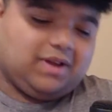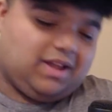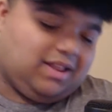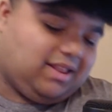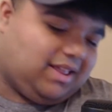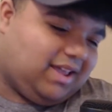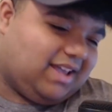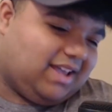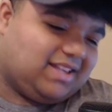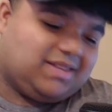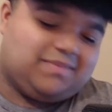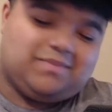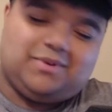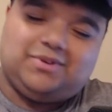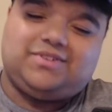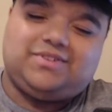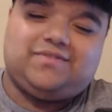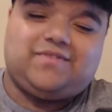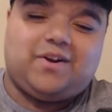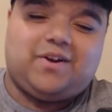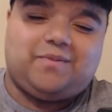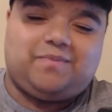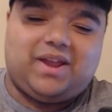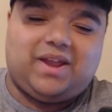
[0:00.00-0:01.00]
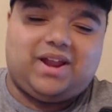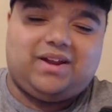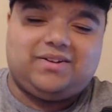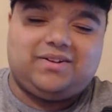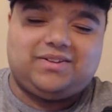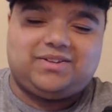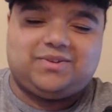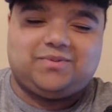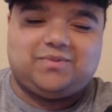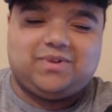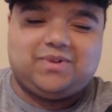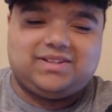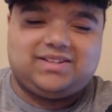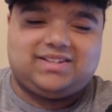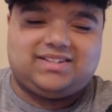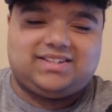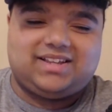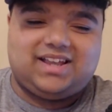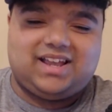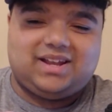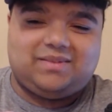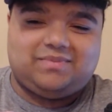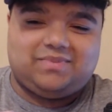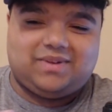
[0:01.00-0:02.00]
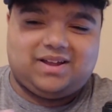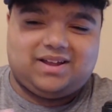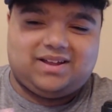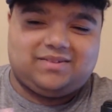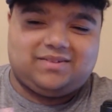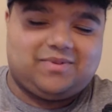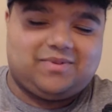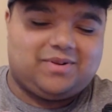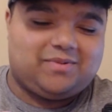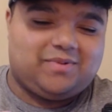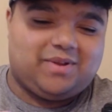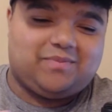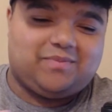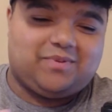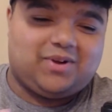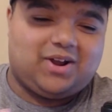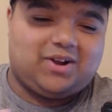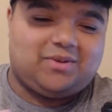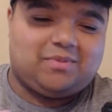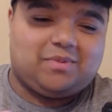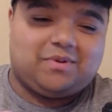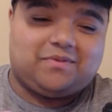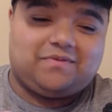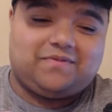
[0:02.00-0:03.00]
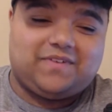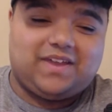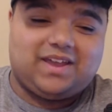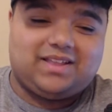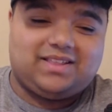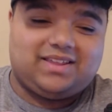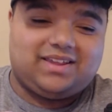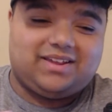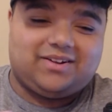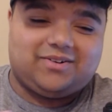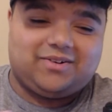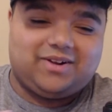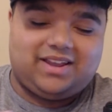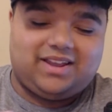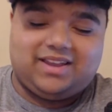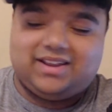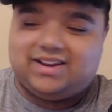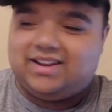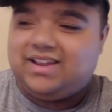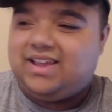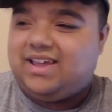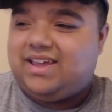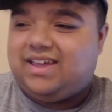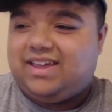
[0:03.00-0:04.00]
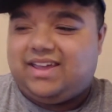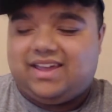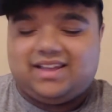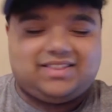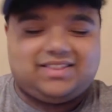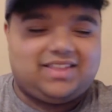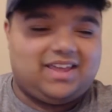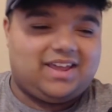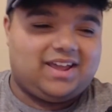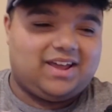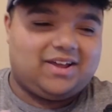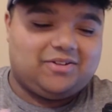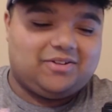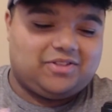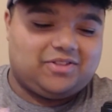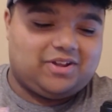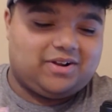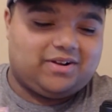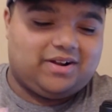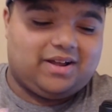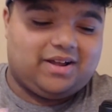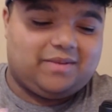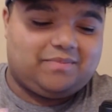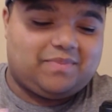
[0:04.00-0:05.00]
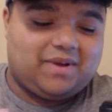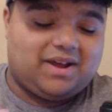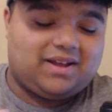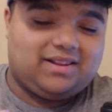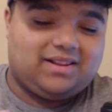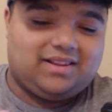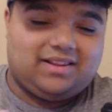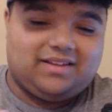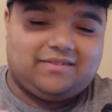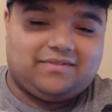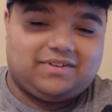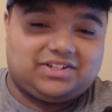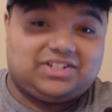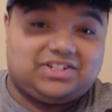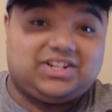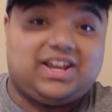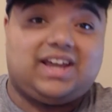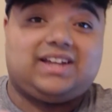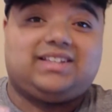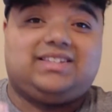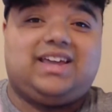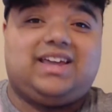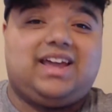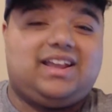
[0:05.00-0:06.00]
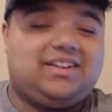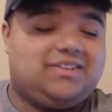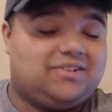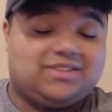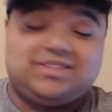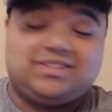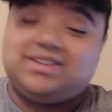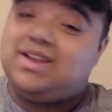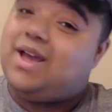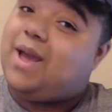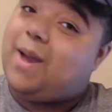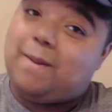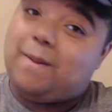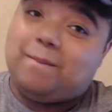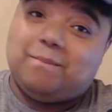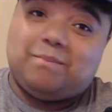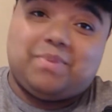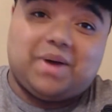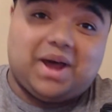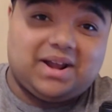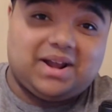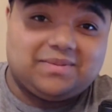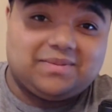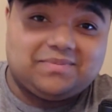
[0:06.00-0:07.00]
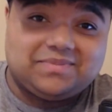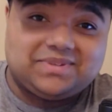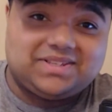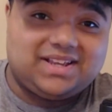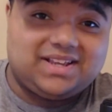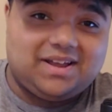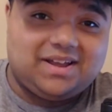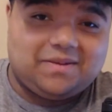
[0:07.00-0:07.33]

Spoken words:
Well, as most of our parents once said, when we brought them a failing grade and they held their bottle of Jack Daniels, bottoms